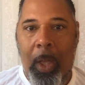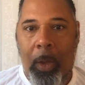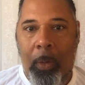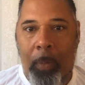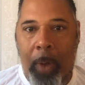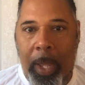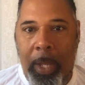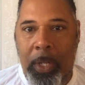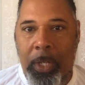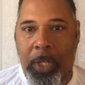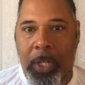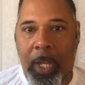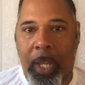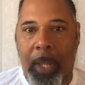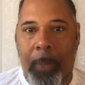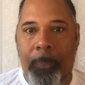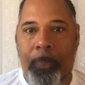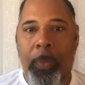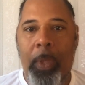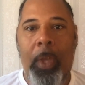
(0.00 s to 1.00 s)

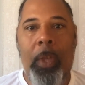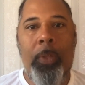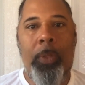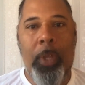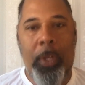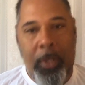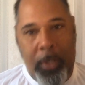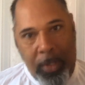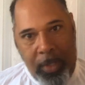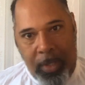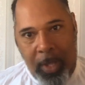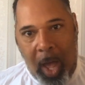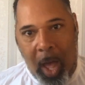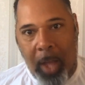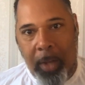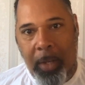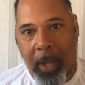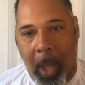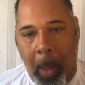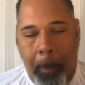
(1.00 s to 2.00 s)
regime that's
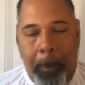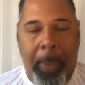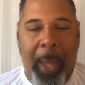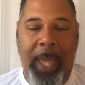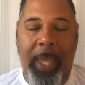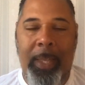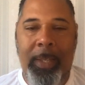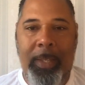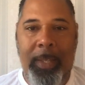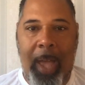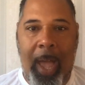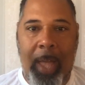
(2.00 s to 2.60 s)
done a bait